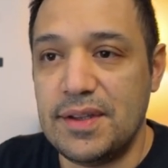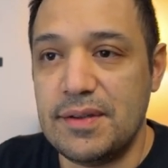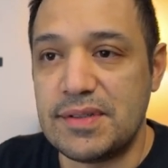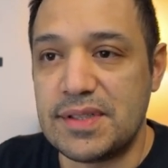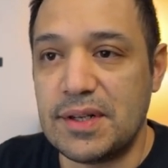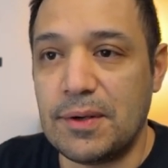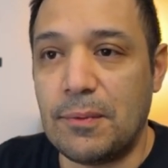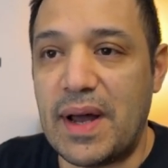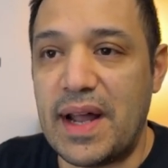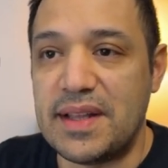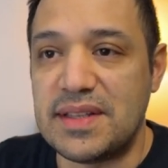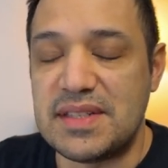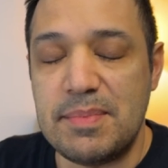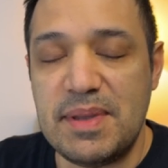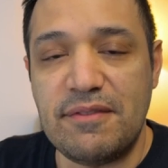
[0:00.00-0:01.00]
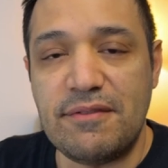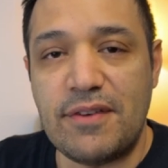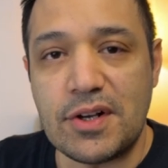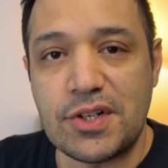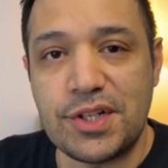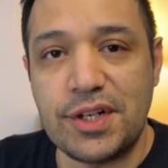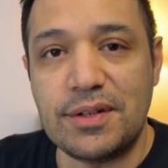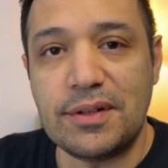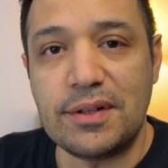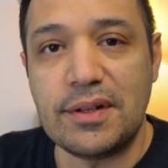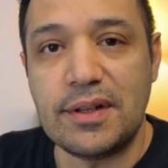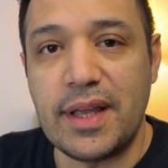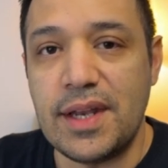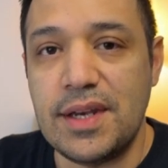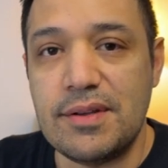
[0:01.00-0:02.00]
You still want it to be
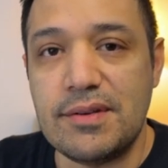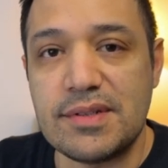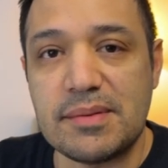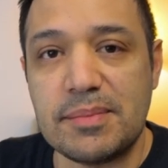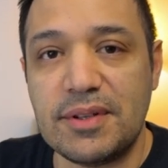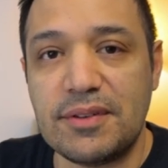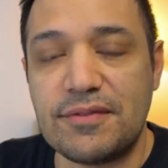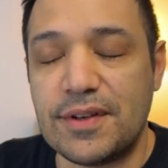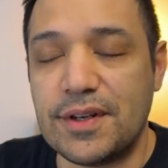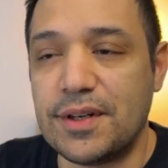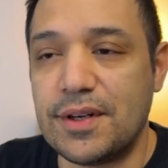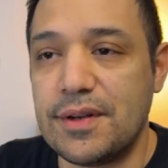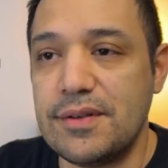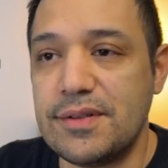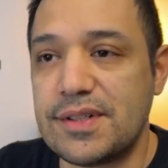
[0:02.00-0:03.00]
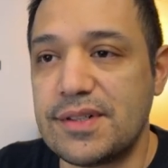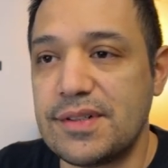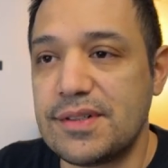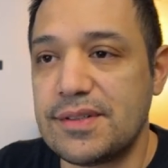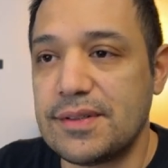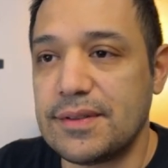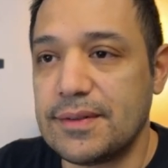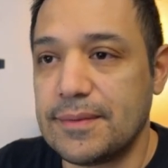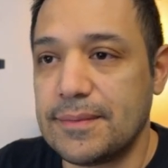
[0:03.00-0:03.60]
functional and usable for your users.